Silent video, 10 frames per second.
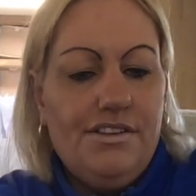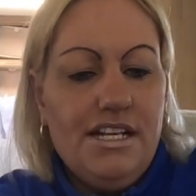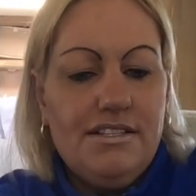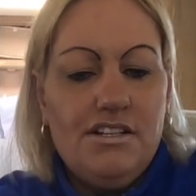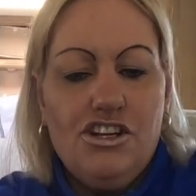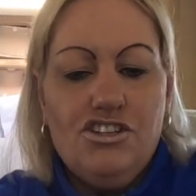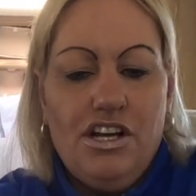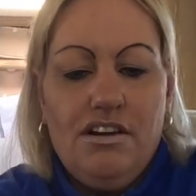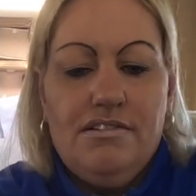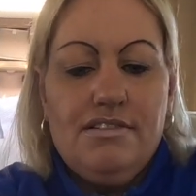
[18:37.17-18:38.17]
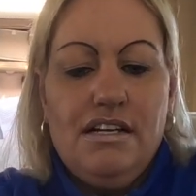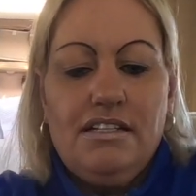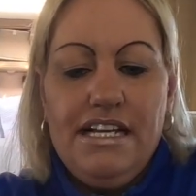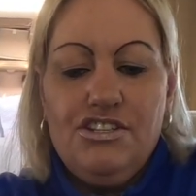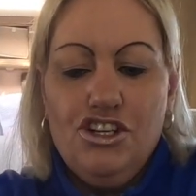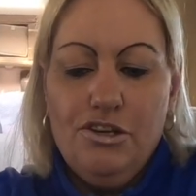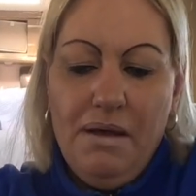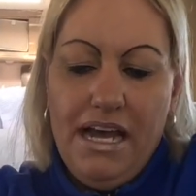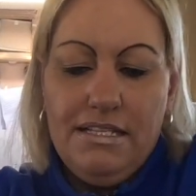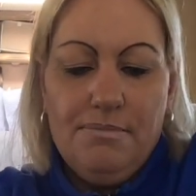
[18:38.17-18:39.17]
there's no chance I'll get 2
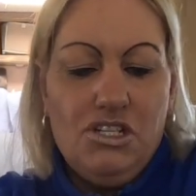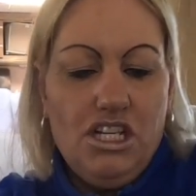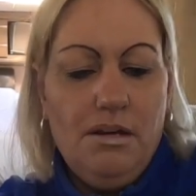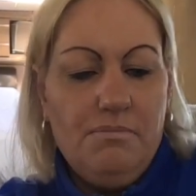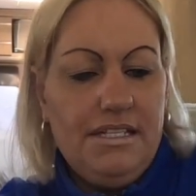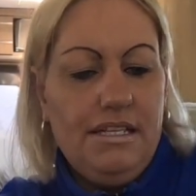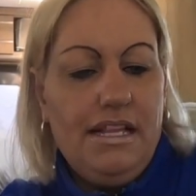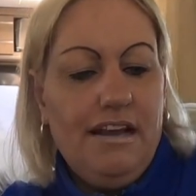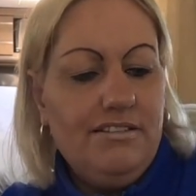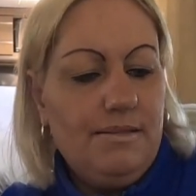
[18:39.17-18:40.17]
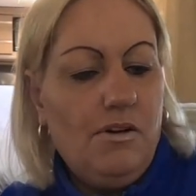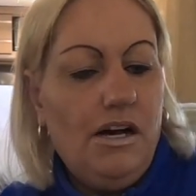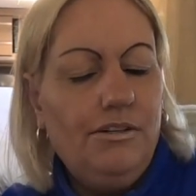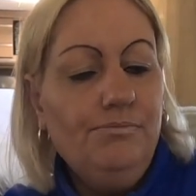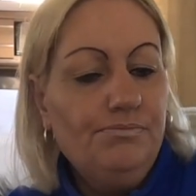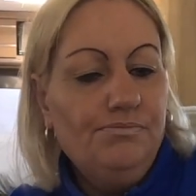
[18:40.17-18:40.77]
pairs of pyjamas in there as well.